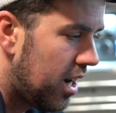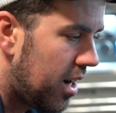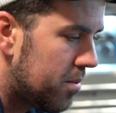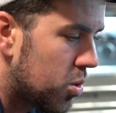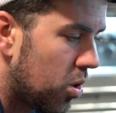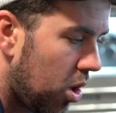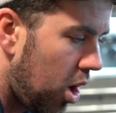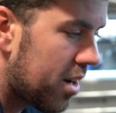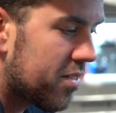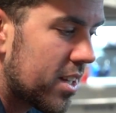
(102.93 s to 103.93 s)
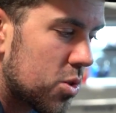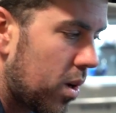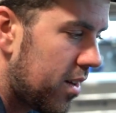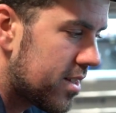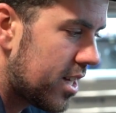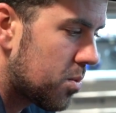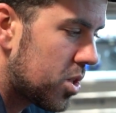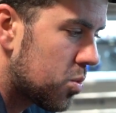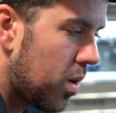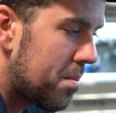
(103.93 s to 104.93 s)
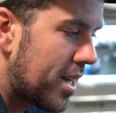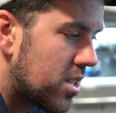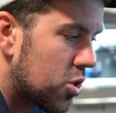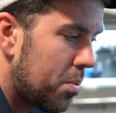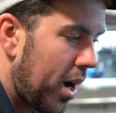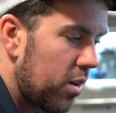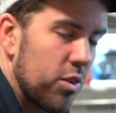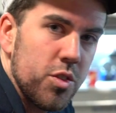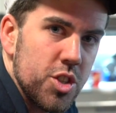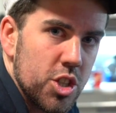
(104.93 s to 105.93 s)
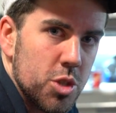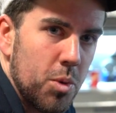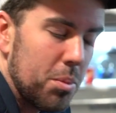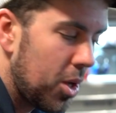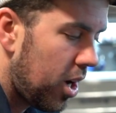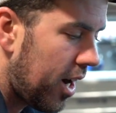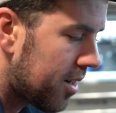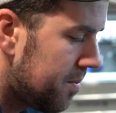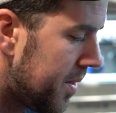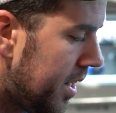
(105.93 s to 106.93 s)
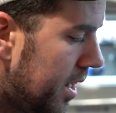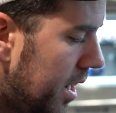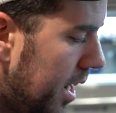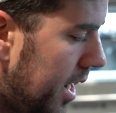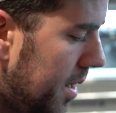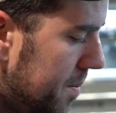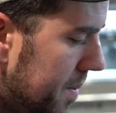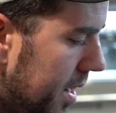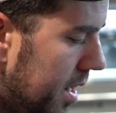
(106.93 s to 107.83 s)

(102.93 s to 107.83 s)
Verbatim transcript: Um, so a lot of things going on in this engine, which is what makes it so powerful for such a small block. Um,